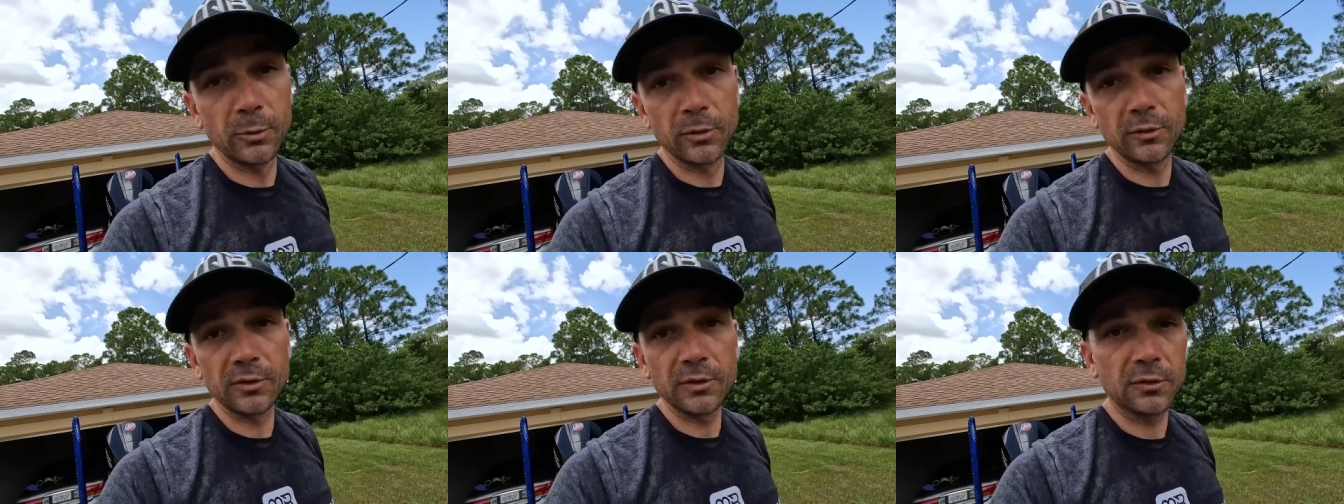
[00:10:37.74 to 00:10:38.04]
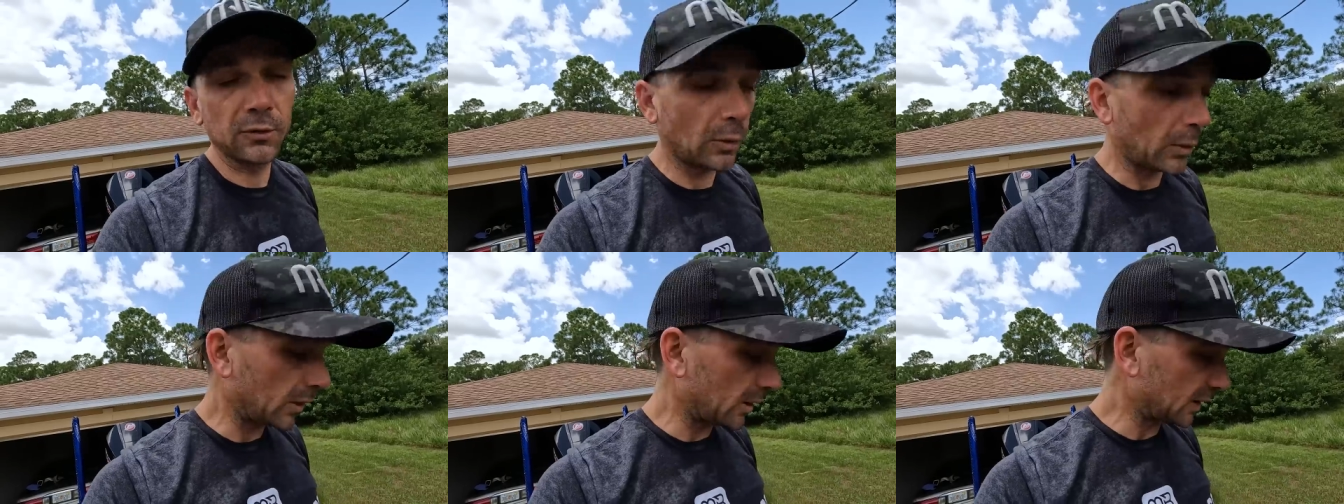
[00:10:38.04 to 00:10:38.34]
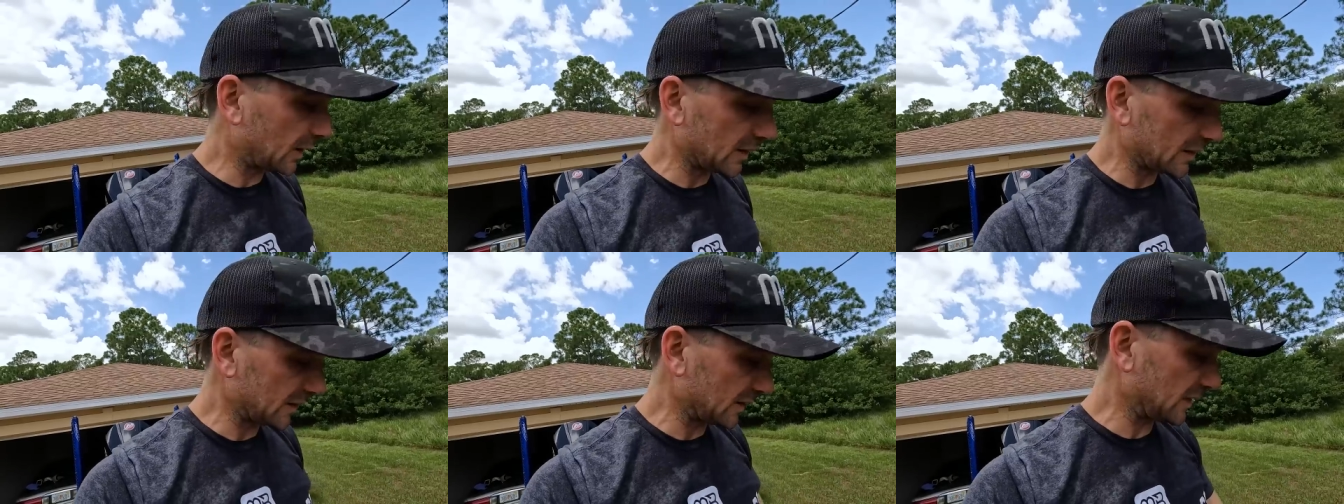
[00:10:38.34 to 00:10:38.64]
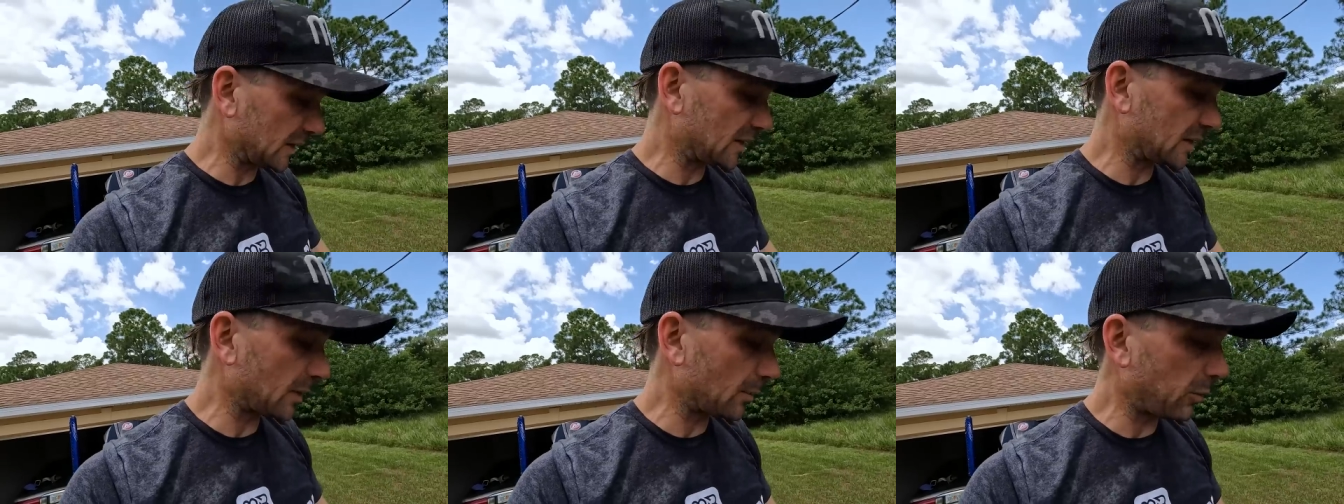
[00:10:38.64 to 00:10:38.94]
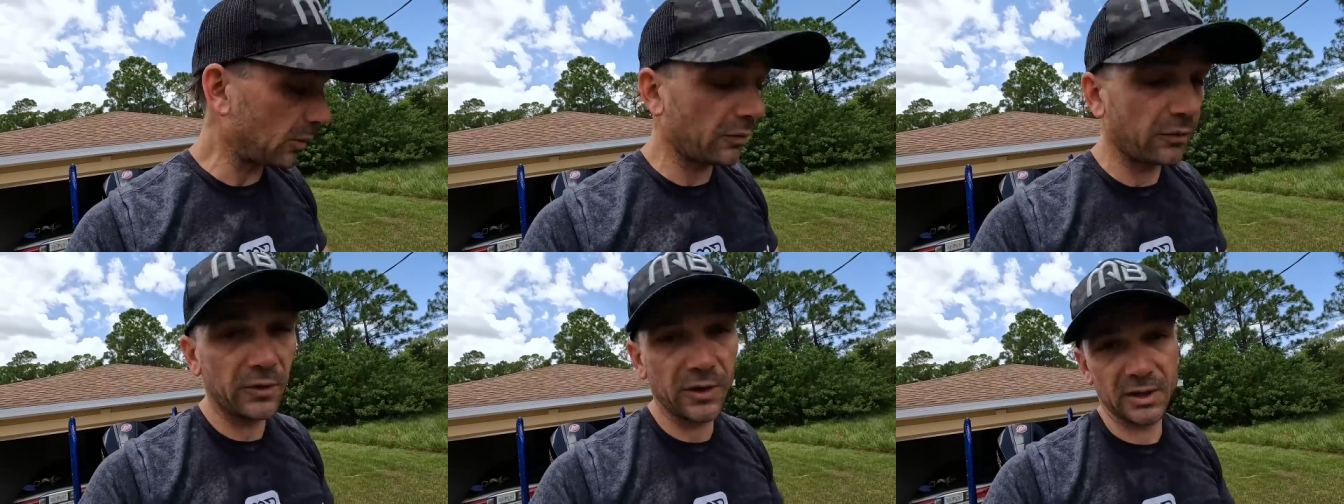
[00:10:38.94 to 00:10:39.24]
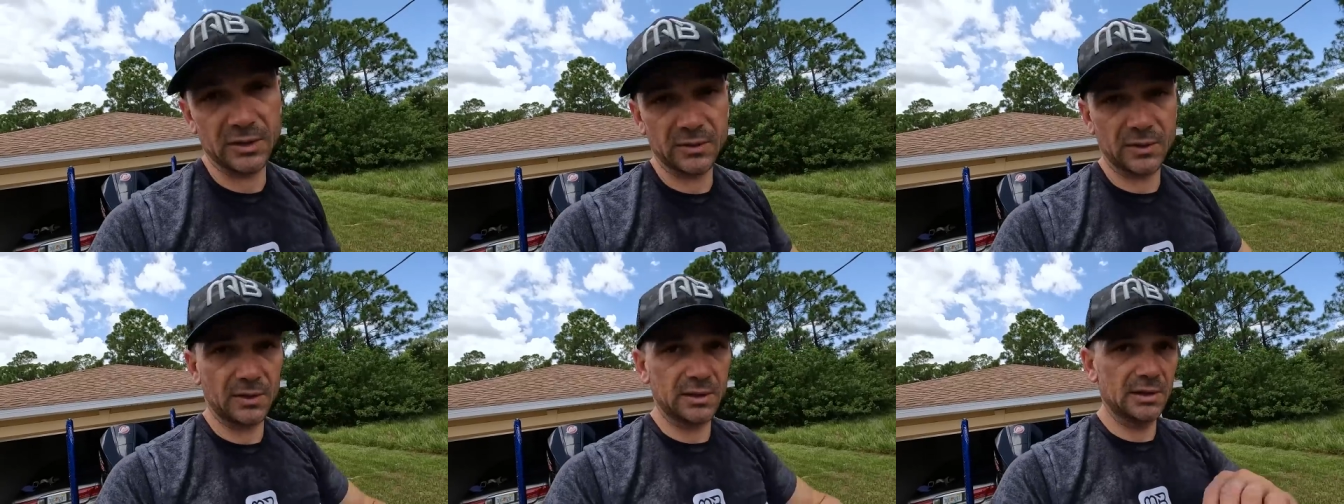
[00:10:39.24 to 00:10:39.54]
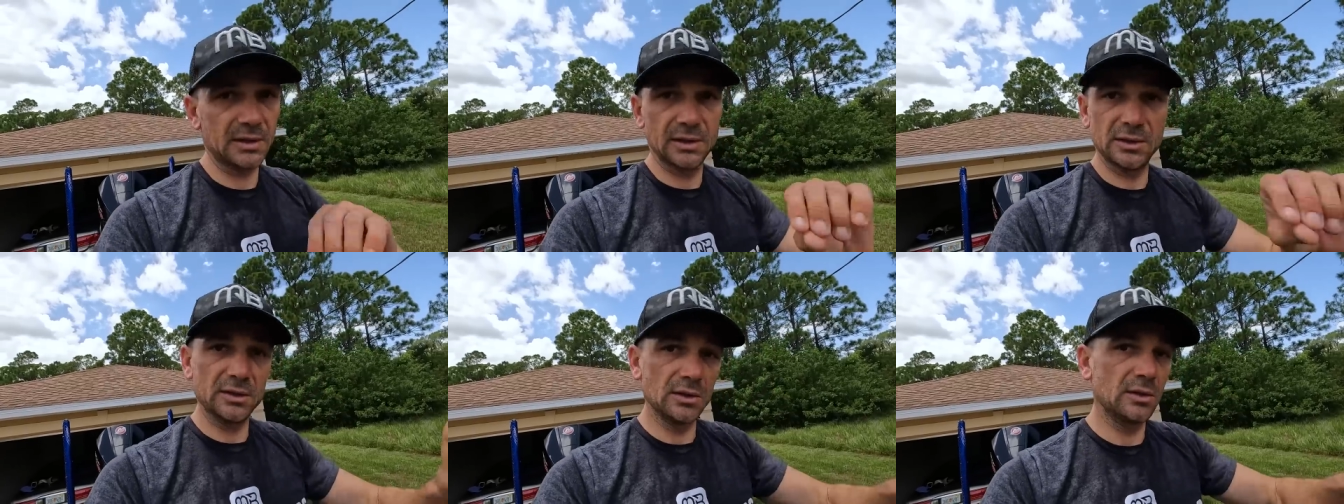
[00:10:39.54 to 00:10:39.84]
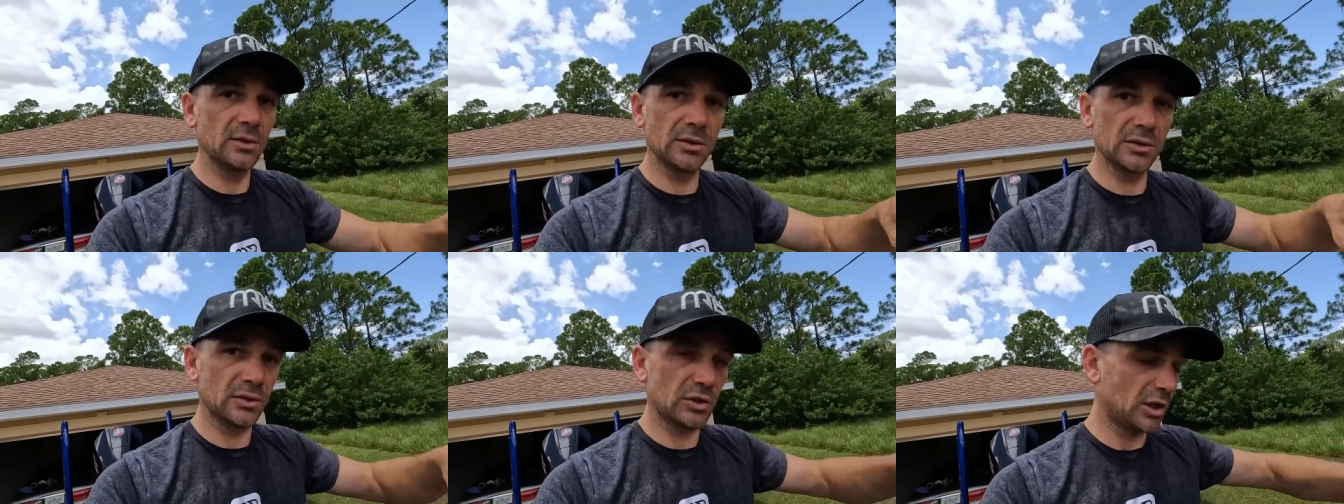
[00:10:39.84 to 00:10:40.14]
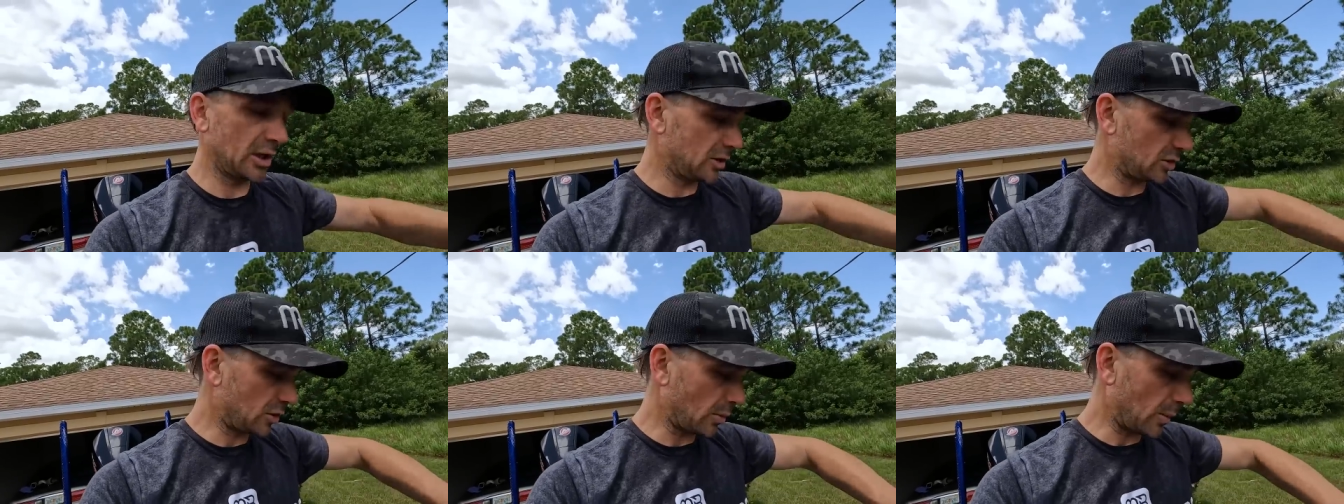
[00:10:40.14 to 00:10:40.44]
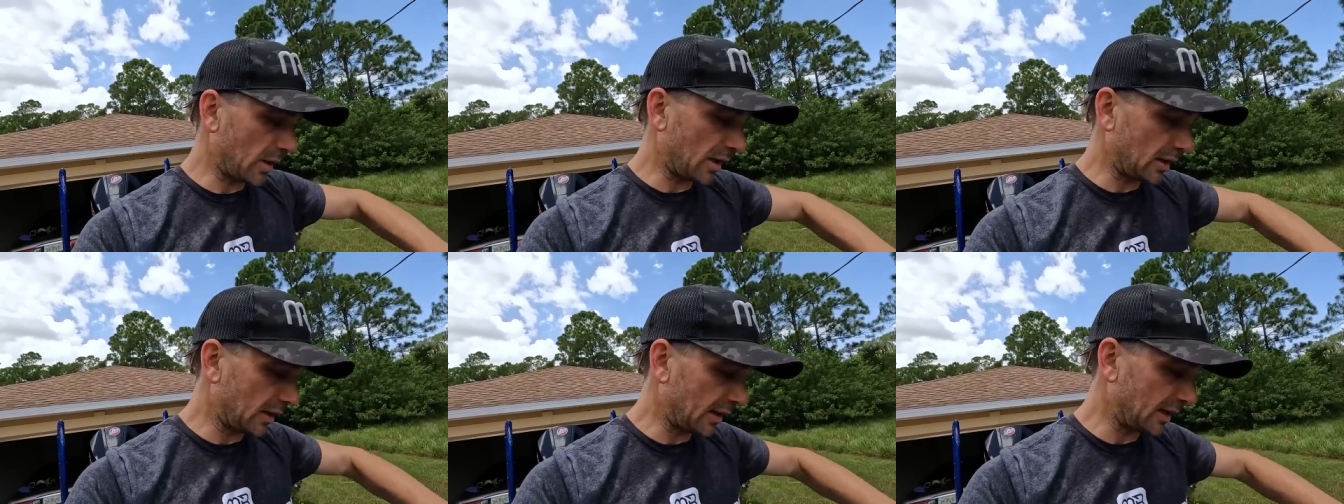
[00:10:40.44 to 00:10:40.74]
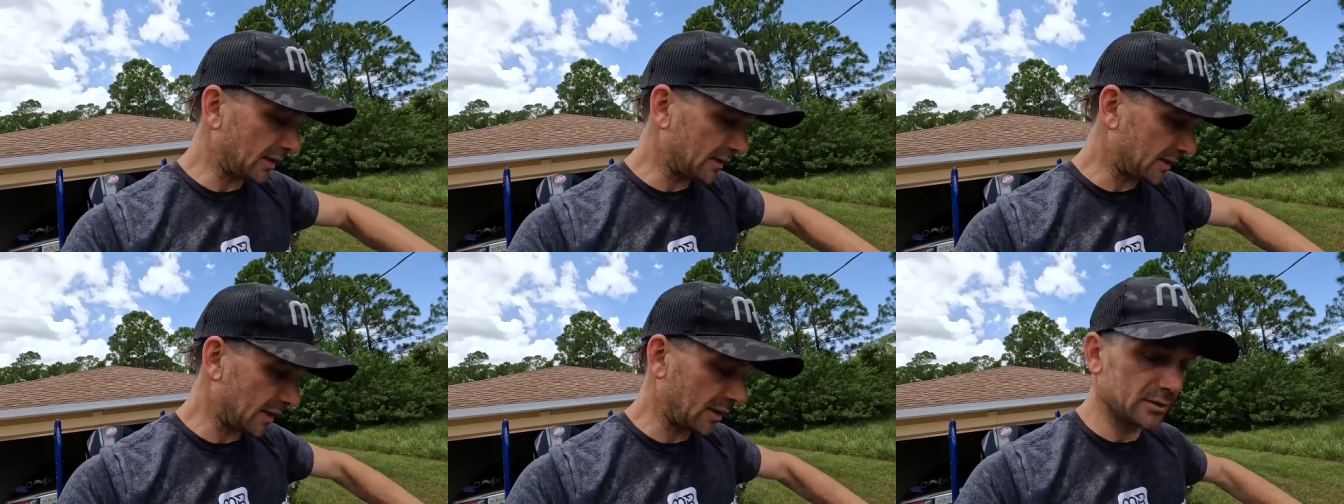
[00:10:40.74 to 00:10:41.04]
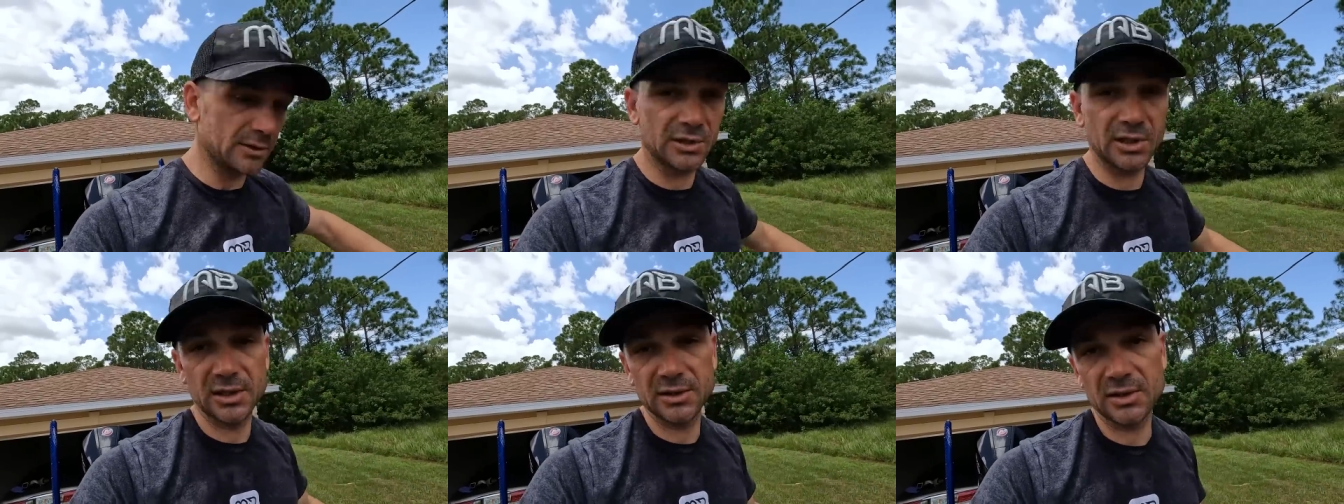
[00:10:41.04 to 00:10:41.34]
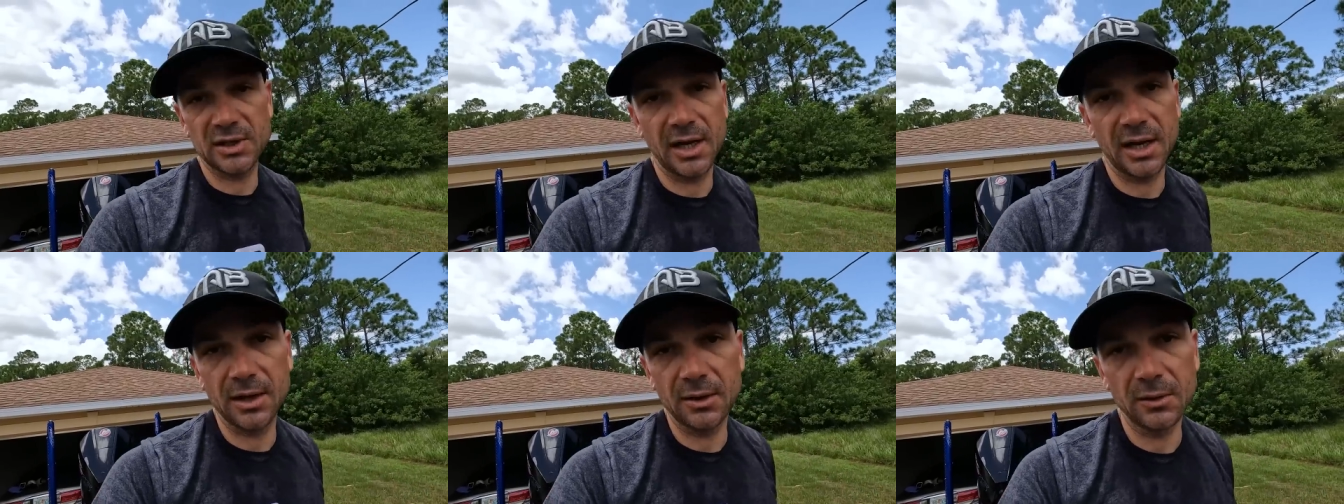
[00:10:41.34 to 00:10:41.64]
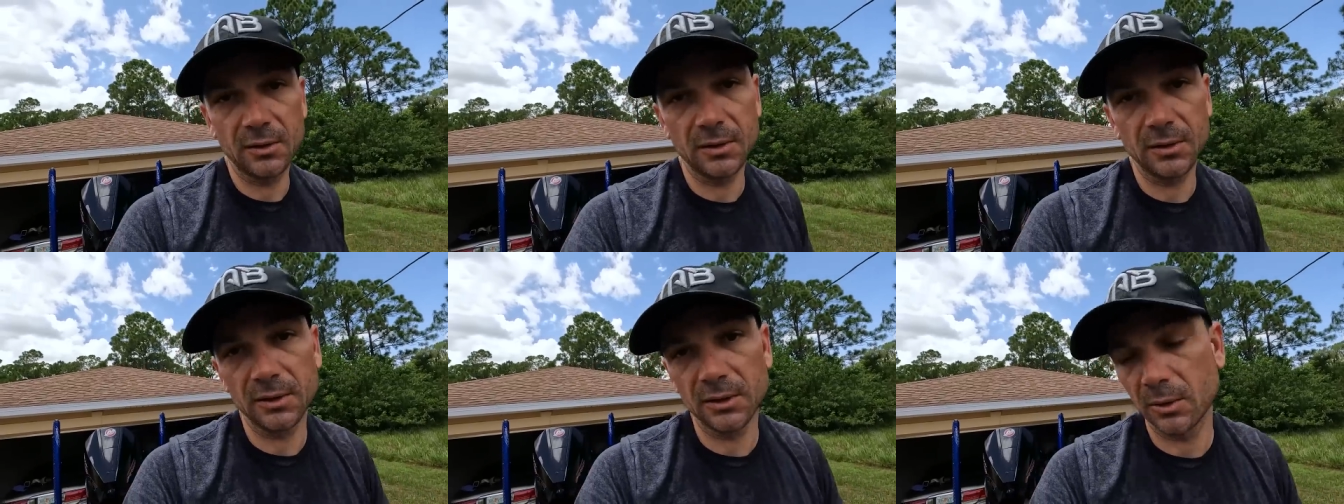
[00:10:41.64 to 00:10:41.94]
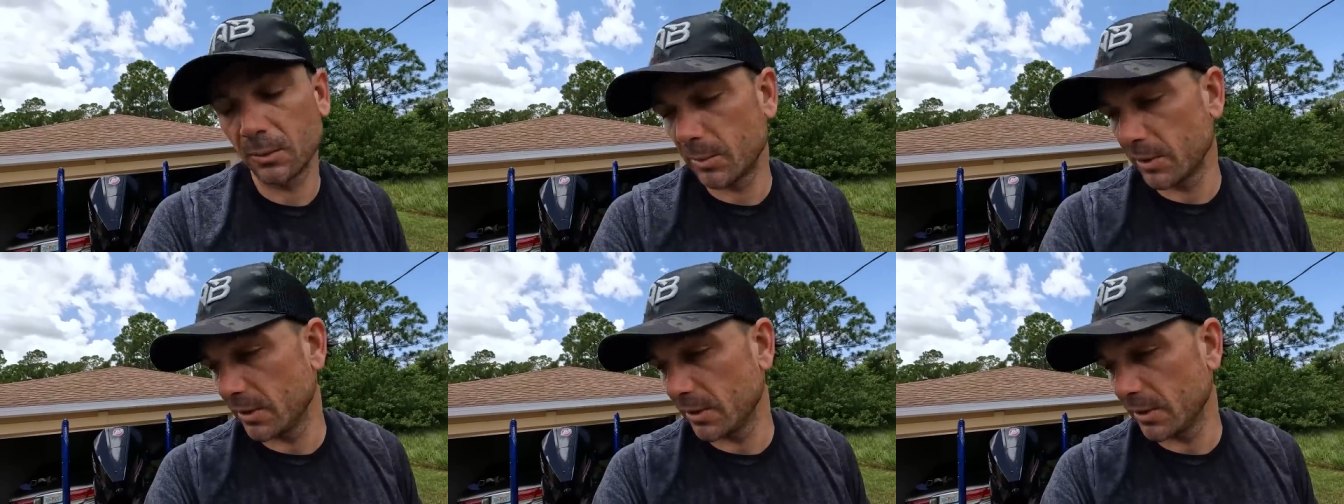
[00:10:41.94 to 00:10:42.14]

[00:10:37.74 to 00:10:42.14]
moving forward, because it's a simple fix. All they need to do is change the way it lays out and change the angle a little